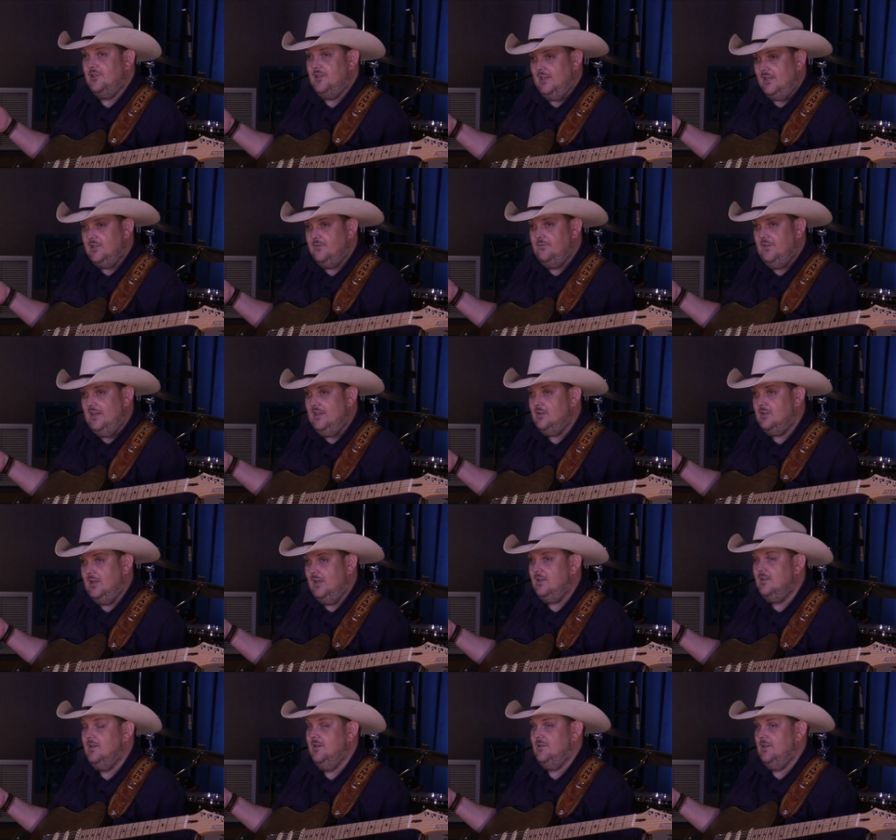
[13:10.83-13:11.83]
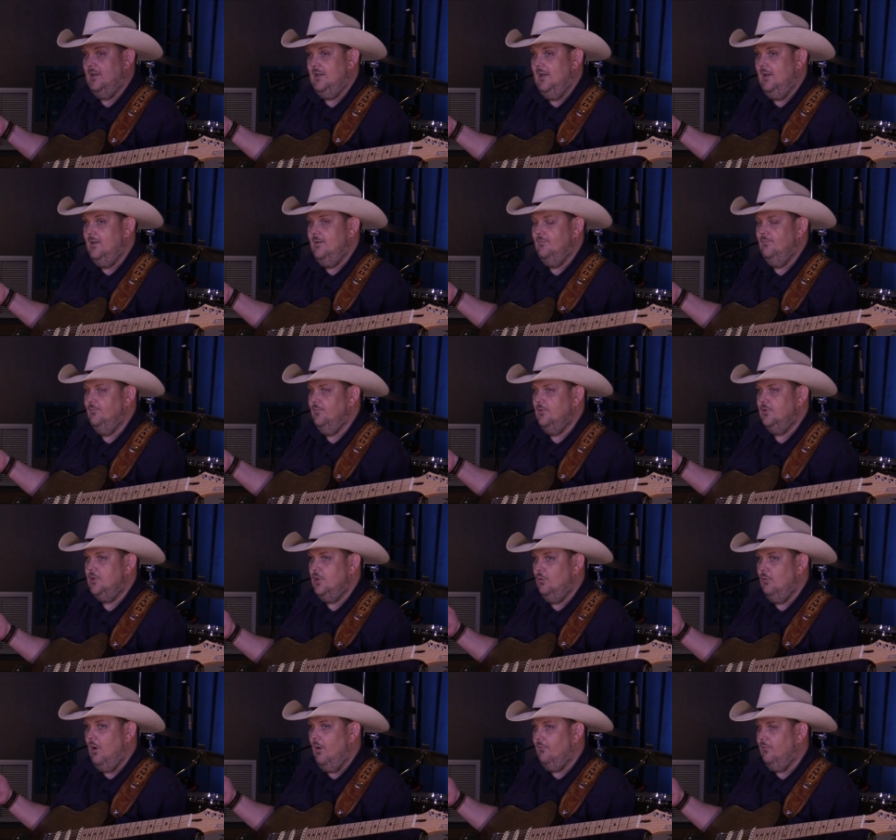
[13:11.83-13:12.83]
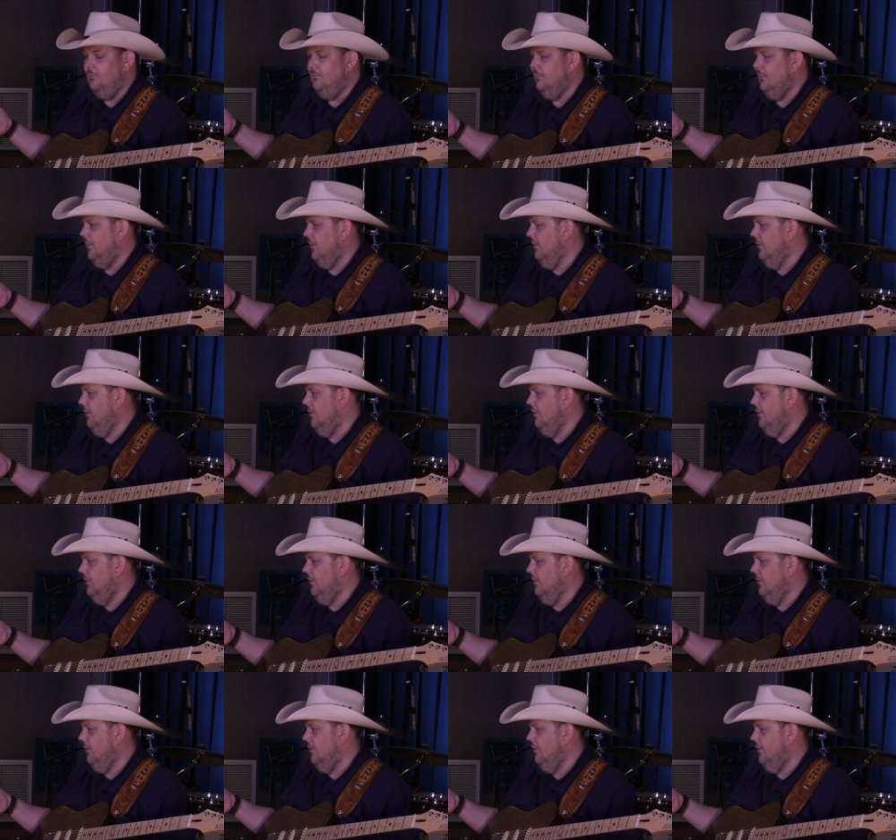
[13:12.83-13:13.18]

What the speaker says: 6 V6s in it, 2 of them.